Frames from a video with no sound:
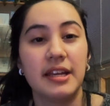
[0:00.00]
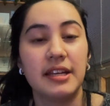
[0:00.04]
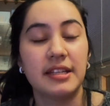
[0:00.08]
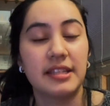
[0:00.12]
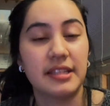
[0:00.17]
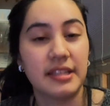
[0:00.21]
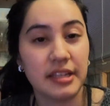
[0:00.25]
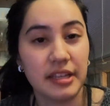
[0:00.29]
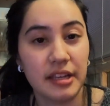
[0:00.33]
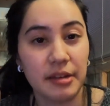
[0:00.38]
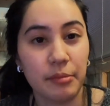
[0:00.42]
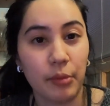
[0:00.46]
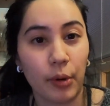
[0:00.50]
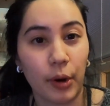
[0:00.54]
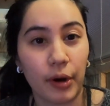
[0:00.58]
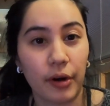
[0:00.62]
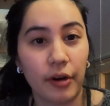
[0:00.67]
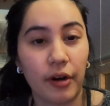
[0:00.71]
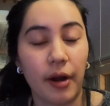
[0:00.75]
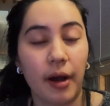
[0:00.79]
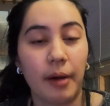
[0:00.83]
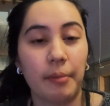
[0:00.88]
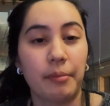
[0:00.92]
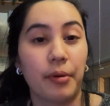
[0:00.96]
seeing more
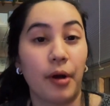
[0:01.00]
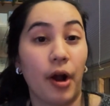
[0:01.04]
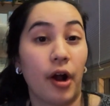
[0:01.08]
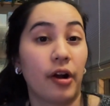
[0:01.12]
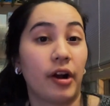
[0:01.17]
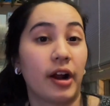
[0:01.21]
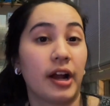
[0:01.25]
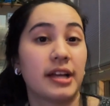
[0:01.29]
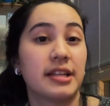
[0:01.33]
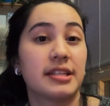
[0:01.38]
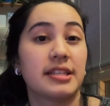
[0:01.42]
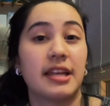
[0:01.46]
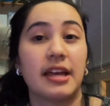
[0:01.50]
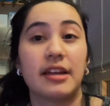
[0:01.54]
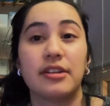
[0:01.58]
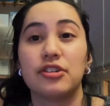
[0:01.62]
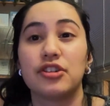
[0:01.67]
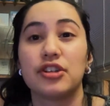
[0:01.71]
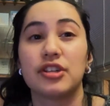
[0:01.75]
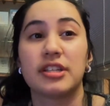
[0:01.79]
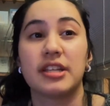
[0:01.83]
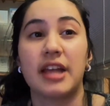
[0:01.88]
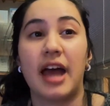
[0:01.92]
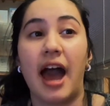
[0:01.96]
progress, and
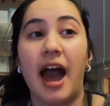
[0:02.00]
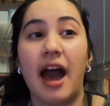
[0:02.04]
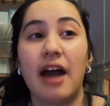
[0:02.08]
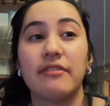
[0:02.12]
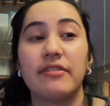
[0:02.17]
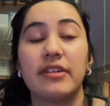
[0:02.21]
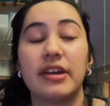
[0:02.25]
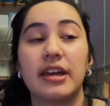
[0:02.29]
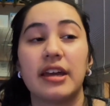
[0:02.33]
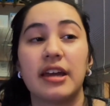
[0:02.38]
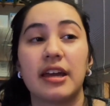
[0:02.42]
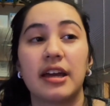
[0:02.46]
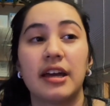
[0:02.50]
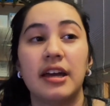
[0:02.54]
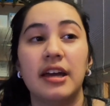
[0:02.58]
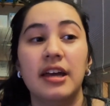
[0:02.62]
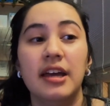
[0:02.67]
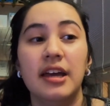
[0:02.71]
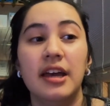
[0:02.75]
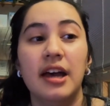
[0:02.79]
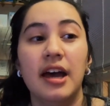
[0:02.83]
just having